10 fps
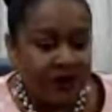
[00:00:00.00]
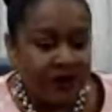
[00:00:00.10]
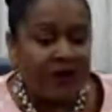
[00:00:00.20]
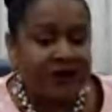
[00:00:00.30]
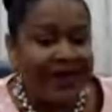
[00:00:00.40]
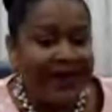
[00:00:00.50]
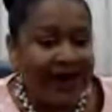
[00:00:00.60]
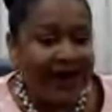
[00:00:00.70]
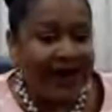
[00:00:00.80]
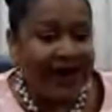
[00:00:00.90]
because
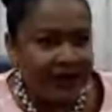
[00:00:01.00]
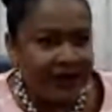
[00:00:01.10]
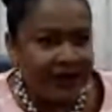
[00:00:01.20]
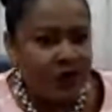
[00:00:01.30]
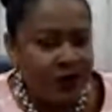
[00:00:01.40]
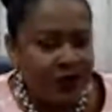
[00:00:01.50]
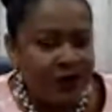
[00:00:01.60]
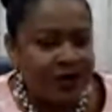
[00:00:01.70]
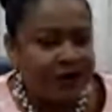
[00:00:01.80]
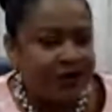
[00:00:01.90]
last year during
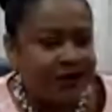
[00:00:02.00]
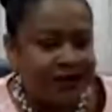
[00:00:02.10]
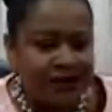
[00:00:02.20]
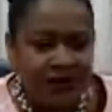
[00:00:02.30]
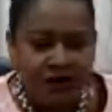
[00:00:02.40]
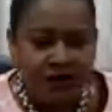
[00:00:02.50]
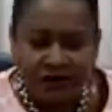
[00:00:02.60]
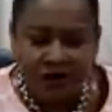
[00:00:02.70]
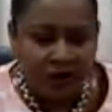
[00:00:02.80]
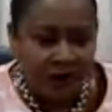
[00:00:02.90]
the
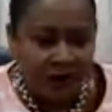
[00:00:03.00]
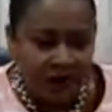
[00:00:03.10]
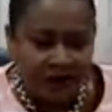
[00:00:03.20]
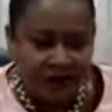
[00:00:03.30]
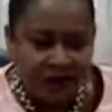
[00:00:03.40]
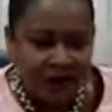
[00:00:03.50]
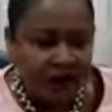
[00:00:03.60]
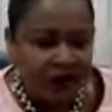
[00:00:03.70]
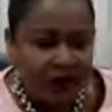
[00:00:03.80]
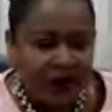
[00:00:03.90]
serious hurricanes
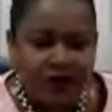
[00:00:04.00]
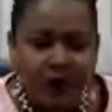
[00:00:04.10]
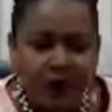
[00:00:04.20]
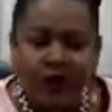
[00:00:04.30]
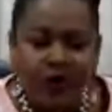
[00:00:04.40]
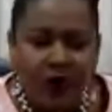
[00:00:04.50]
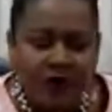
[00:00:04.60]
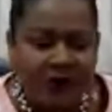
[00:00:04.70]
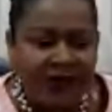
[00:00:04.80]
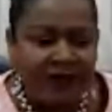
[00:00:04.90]
you would
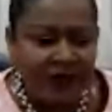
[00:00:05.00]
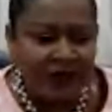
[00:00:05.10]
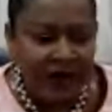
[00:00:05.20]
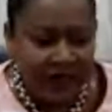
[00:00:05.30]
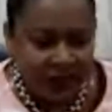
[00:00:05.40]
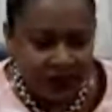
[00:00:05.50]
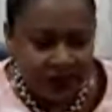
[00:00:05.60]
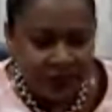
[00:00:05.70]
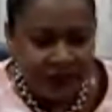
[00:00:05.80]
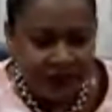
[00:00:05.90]
not believe the
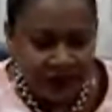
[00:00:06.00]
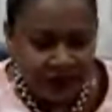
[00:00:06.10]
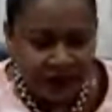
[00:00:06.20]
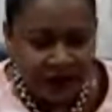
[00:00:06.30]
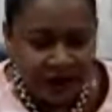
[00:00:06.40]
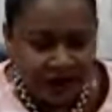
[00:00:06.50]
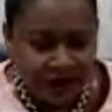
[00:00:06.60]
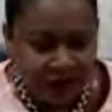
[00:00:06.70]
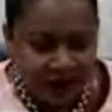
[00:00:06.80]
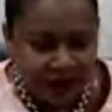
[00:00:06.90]
challenges we face with regard to
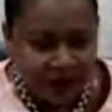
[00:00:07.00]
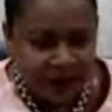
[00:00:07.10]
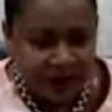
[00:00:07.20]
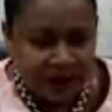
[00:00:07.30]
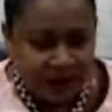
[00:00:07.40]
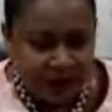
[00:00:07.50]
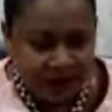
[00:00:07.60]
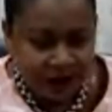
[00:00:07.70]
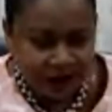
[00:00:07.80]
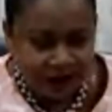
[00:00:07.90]
transport in the
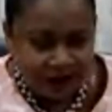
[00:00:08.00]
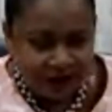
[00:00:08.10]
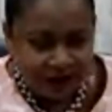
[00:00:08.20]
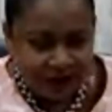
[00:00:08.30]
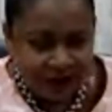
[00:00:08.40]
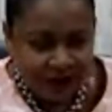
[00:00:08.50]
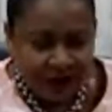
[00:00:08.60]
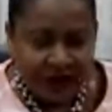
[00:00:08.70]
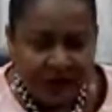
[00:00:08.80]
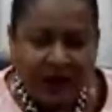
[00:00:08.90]
region.
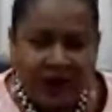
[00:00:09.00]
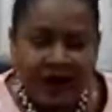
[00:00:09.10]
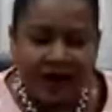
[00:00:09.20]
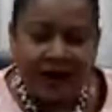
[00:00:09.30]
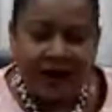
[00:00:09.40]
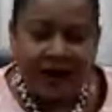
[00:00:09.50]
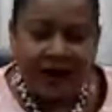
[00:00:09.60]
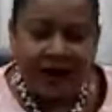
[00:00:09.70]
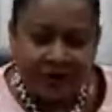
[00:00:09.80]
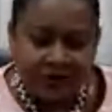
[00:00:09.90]
Yes, I know. It was
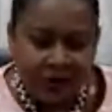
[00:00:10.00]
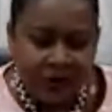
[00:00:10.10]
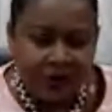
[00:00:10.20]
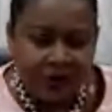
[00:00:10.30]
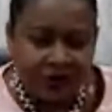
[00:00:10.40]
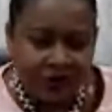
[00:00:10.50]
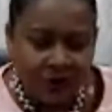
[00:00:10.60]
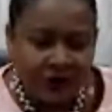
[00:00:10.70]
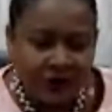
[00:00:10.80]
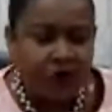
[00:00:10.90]
terrible. So
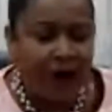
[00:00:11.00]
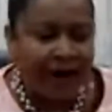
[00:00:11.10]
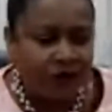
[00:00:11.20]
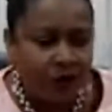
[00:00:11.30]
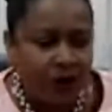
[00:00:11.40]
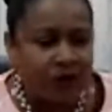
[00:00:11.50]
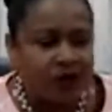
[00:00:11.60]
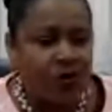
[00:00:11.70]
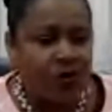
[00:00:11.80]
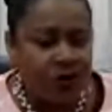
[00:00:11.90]
we try to
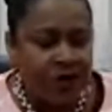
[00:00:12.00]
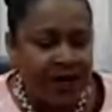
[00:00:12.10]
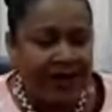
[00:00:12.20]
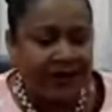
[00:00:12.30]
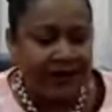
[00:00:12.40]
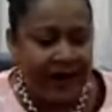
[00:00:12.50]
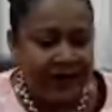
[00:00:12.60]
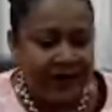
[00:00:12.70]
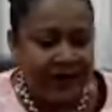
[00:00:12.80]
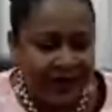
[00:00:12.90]
also work at,
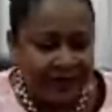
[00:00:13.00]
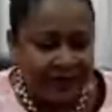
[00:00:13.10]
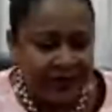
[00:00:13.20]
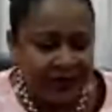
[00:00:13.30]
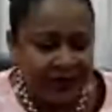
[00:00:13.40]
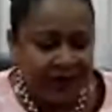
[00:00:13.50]
at that level.